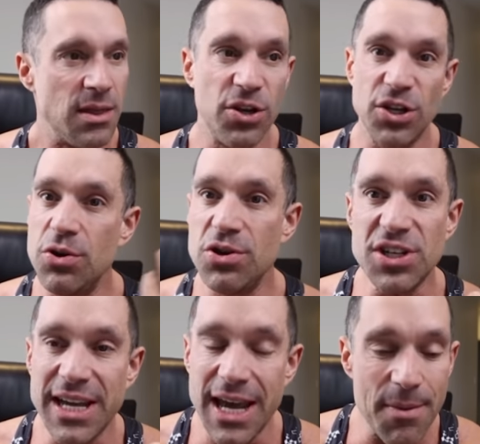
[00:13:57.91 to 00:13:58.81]
they're
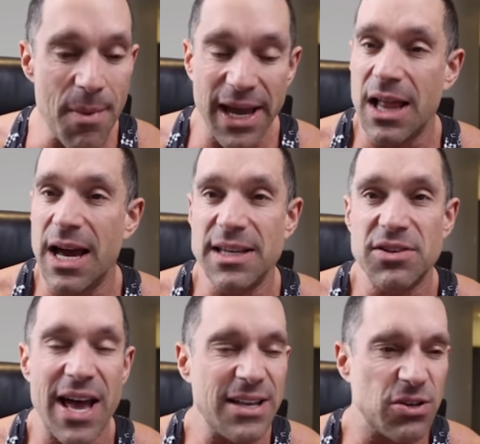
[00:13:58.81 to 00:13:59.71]
usually my
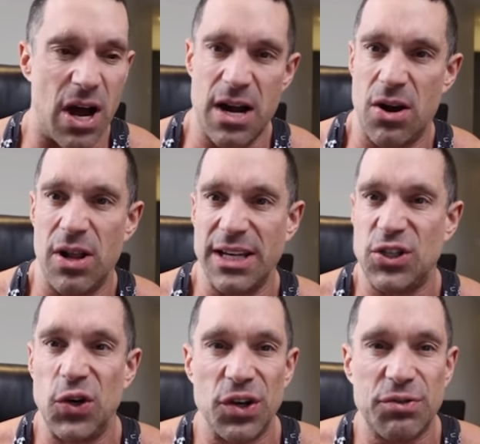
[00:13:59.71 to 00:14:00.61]
clients will answer, I don't know,
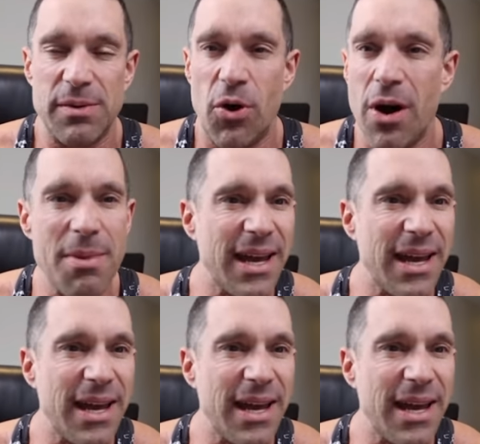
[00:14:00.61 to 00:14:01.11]
like two or three more.